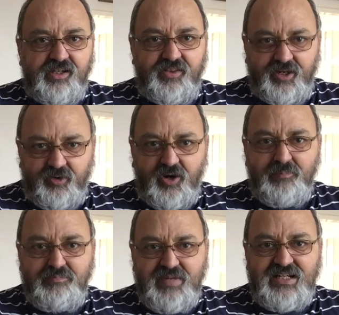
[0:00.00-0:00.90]
There are
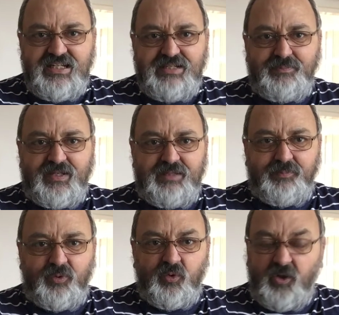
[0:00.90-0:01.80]
many
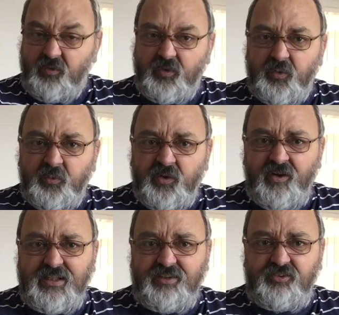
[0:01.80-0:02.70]
people on the
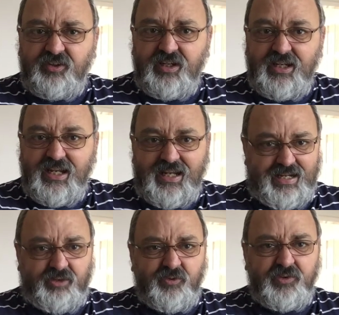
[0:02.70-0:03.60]
right
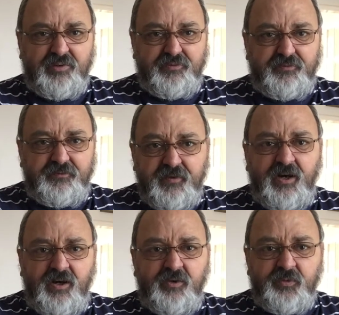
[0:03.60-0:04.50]
and on the
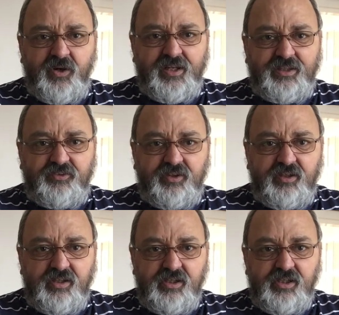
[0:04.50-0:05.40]
far right
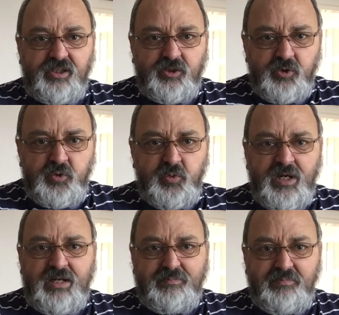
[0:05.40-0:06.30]
who
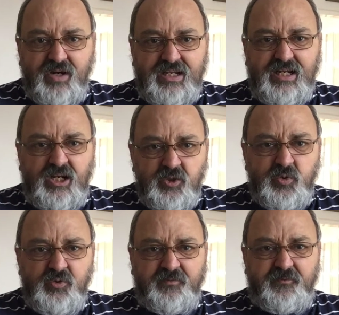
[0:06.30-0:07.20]
my
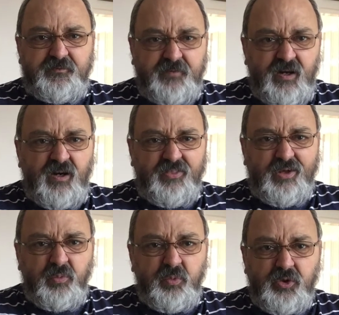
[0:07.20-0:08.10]
own
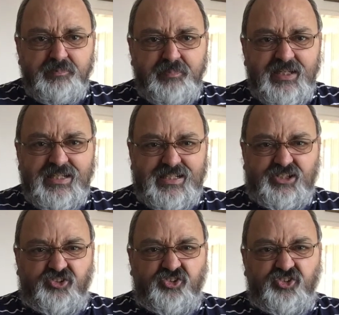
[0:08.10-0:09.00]
father would be
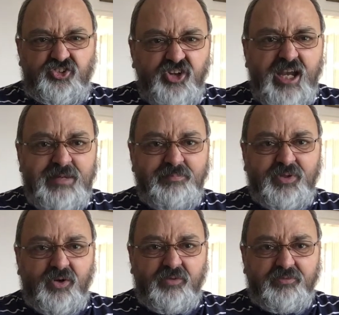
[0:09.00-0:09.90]

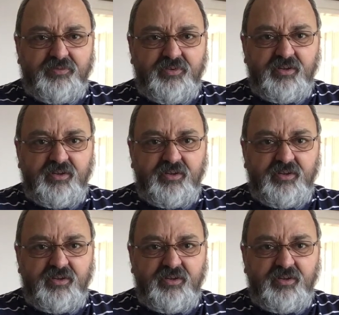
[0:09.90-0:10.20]
ashamed of.